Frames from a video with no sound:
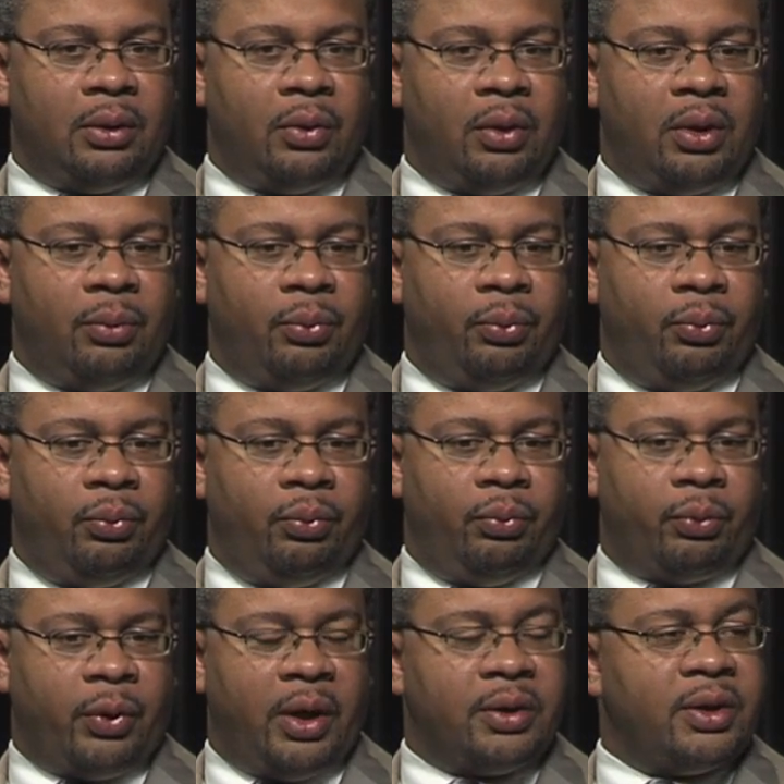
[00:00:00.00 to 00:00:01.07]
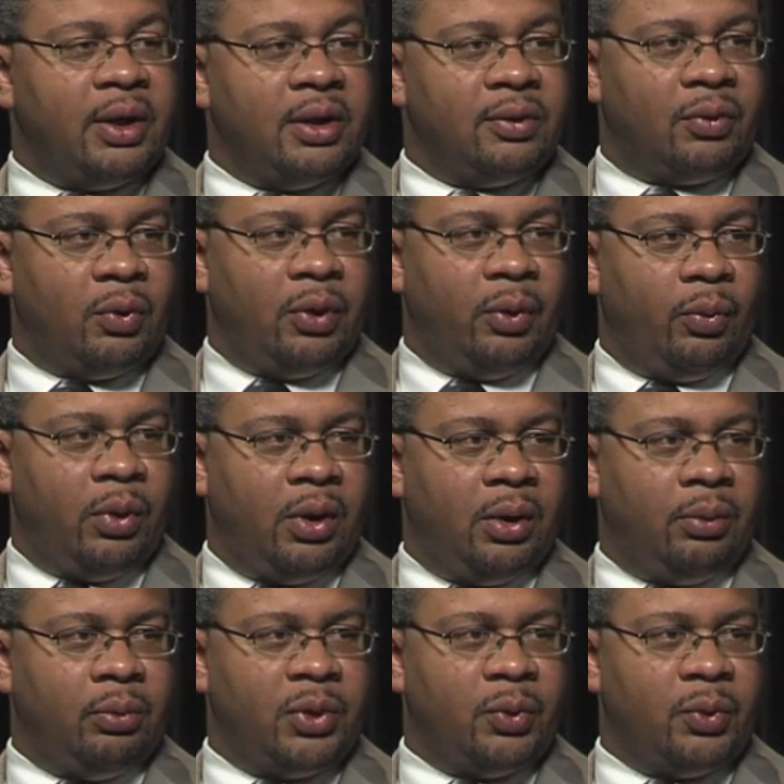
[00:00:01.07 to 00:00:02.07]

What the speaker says: doing it prior to the age of 21.